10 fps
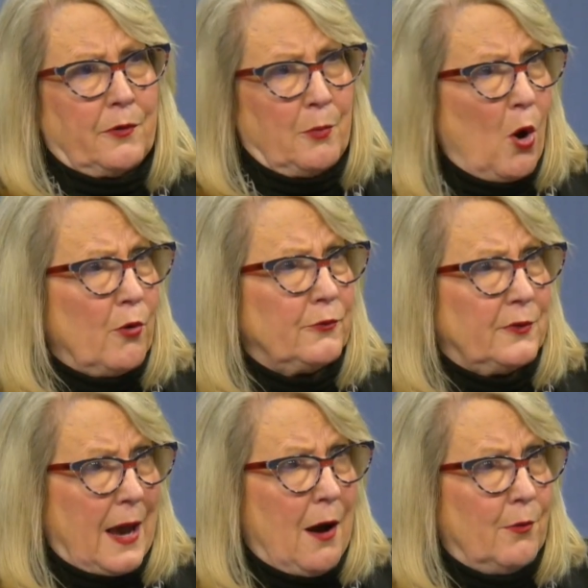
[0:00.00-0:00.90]
small
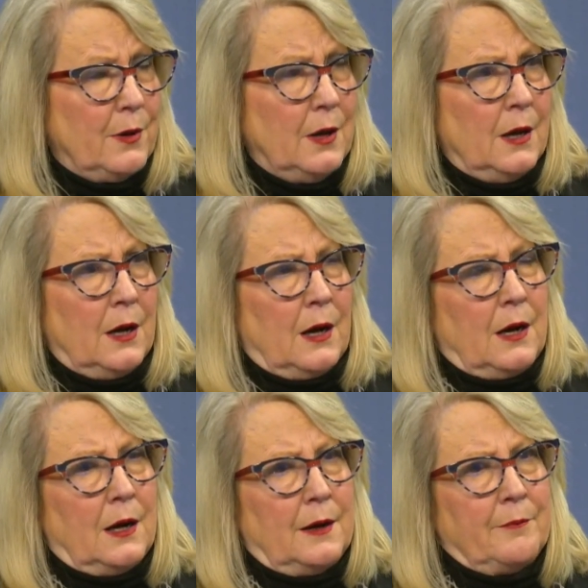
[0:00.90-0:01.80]
town.
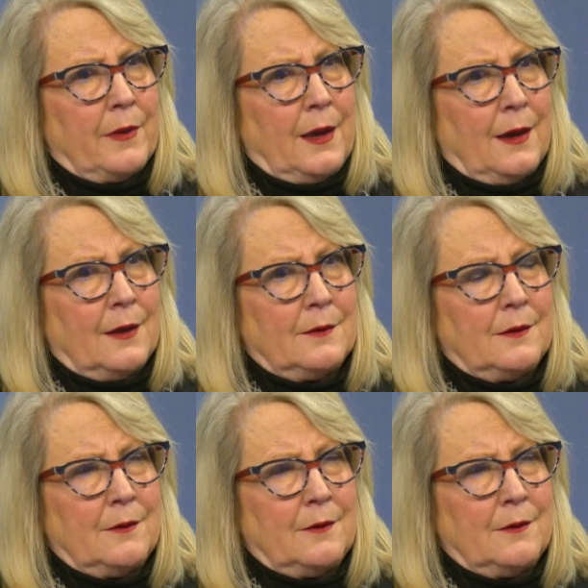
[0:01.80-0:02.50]
And